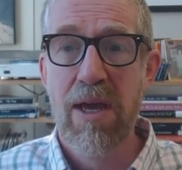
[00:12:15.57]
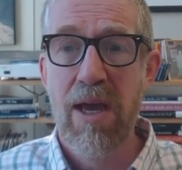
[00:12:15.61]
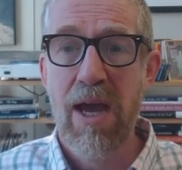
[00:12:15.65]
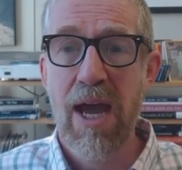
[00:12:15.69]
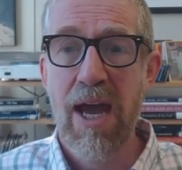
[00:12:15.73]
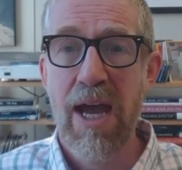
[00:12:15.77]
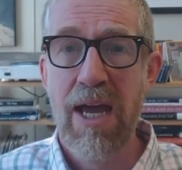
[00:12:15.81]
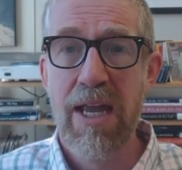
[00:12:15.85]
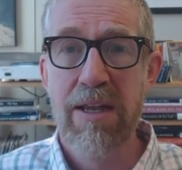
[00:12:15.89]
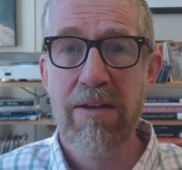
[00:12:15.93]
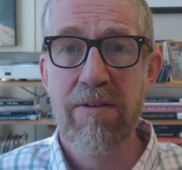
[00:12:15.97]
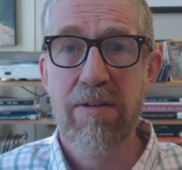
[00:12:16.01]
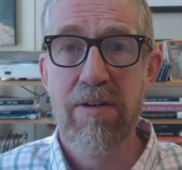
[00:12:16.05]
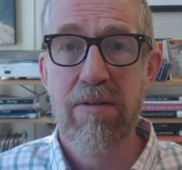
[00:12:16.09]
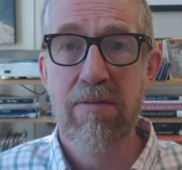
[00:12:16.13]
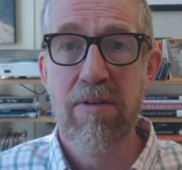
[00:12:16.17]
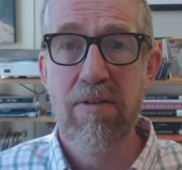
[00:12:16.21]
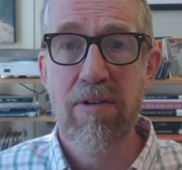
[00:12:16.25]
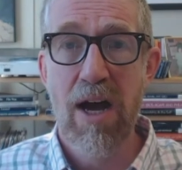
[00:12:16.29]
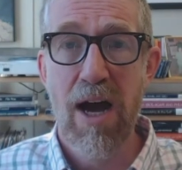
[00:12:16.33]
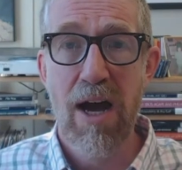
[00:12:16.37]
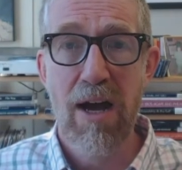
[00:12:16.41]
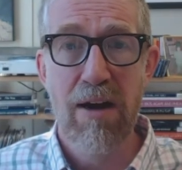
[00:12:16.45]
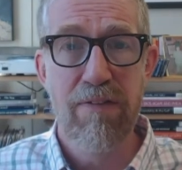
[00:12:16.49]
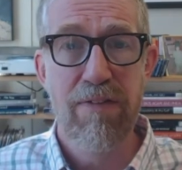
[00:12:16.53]
And
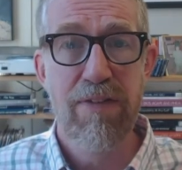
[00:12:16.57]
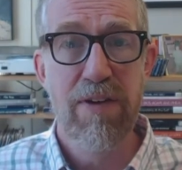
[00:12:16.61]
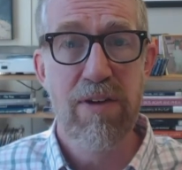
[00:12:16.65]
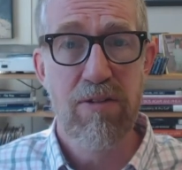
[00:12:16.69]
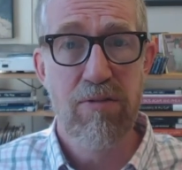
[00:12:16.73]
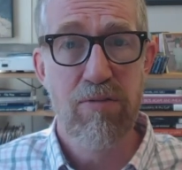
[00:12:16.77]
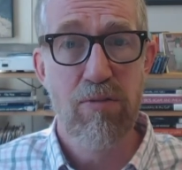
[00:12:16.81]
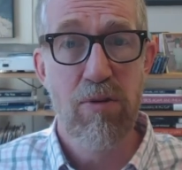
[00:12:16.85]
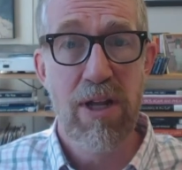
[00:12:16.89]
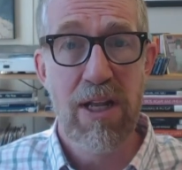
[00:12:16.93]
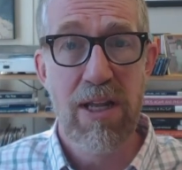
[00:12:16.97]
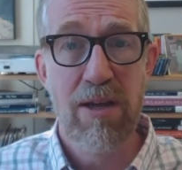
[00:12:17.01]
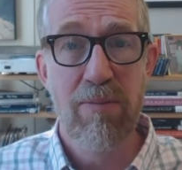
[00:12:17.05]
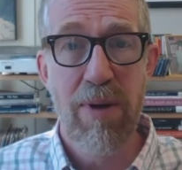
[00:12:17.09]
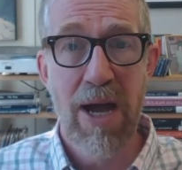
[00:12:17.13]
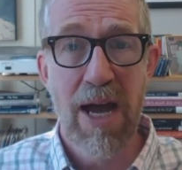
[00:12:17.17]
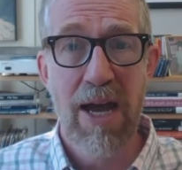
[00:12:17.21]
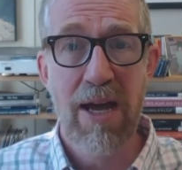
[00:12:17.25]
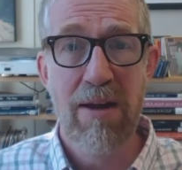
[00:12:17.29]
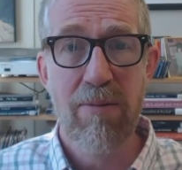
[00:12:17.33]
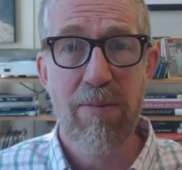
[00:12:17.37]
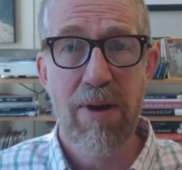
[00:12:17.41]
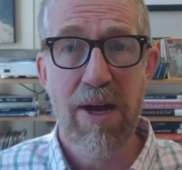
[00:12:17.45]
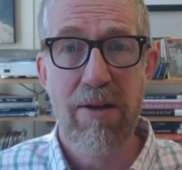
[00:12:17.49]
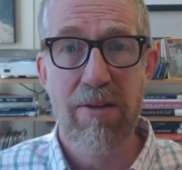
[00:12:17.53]
Huck feels really
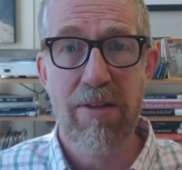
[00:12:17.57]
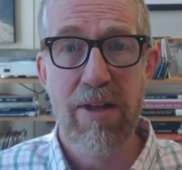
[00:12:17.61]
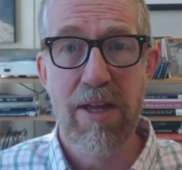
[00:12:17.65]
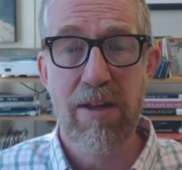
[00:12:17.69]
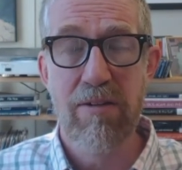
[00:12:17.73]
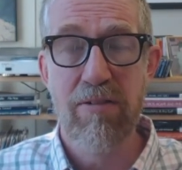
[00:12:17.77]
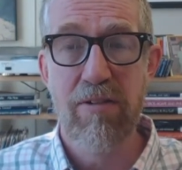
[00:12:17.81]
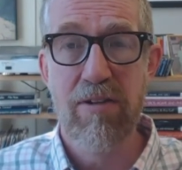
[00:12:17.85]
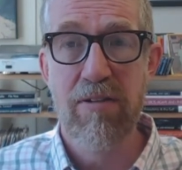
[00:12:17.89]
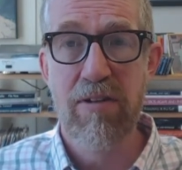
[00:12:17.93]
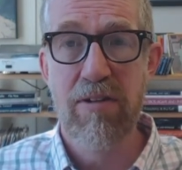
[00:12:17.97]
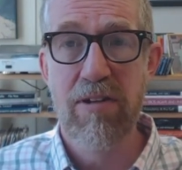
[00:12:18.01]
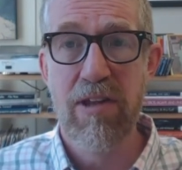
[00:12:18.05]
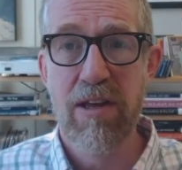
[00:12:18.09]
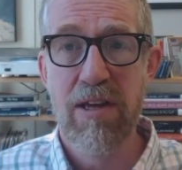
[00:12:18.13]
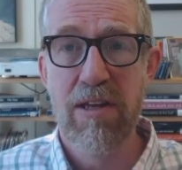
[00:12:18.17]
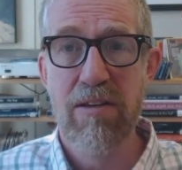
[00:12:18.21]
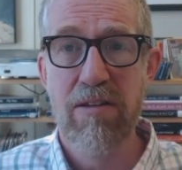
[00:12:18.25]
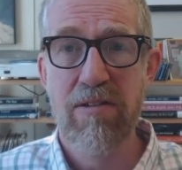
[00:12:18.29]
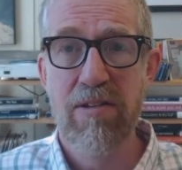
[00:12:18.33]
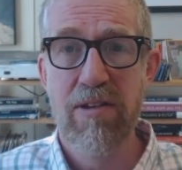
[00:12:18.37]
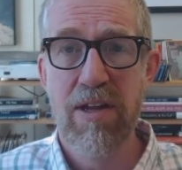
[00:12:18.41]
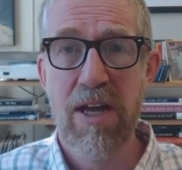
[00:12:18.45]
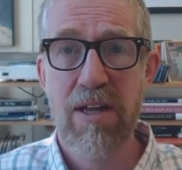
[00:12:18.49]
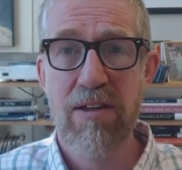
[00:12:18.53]
bad about this and th
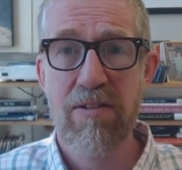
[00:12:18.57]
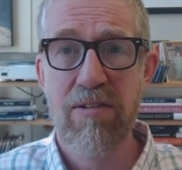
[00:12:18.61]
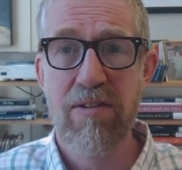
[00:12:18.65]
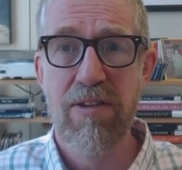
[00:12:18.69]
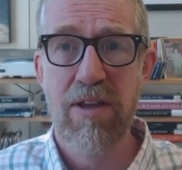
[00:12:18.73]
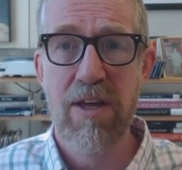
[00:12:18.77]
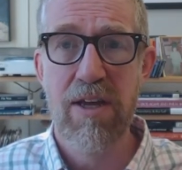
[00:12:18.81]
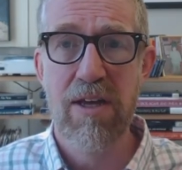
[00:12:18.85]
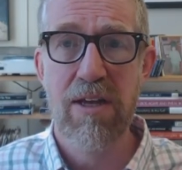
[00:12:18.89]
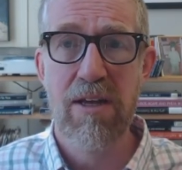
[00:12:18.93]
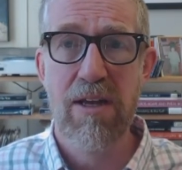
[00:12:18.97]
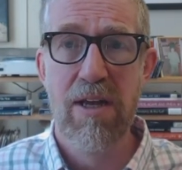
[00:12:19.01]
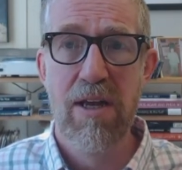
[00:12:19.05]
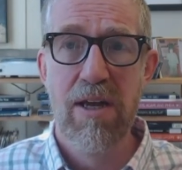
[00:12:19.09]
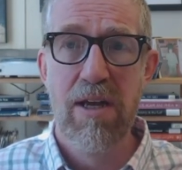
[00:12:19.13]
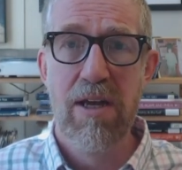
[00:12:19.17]
says that,